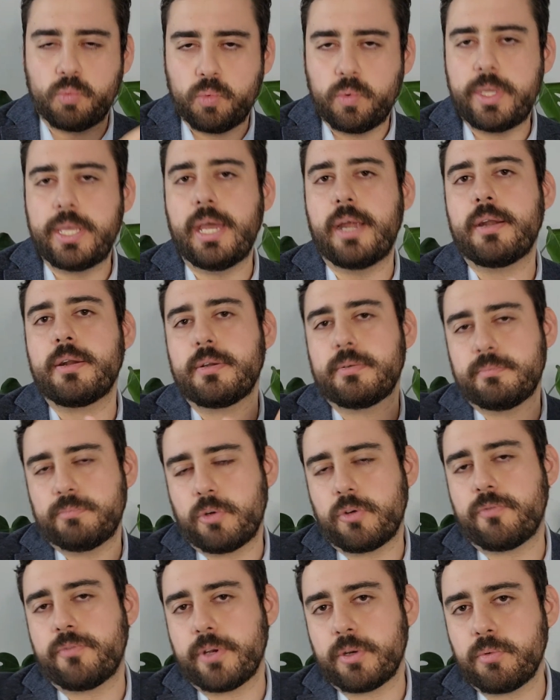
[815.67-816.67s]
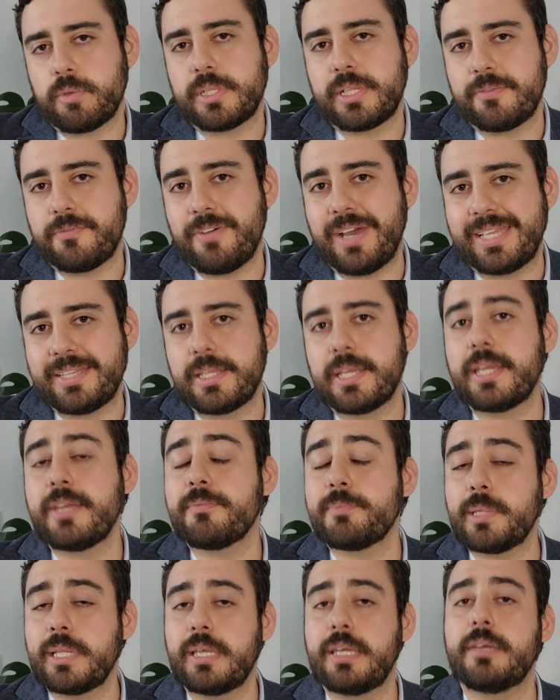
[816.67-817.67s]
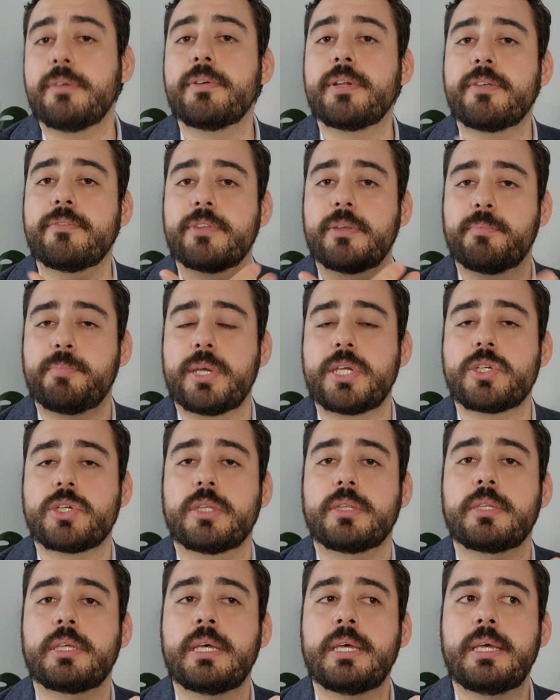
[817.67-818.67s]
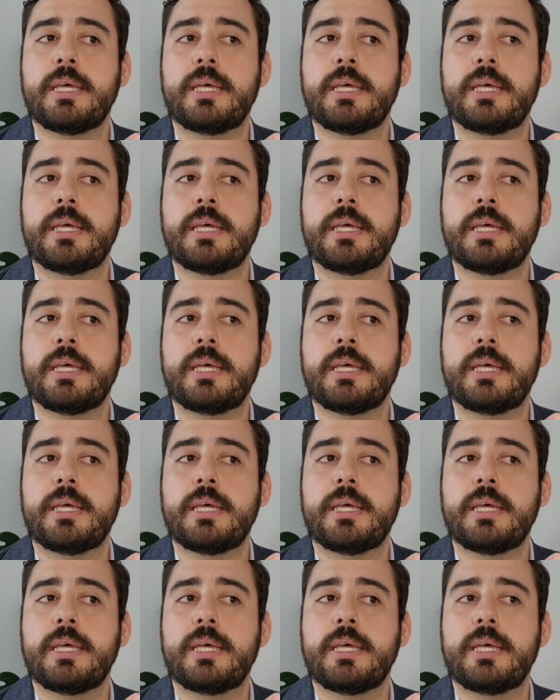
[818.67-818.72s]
We are more frequently finding it, even if the patient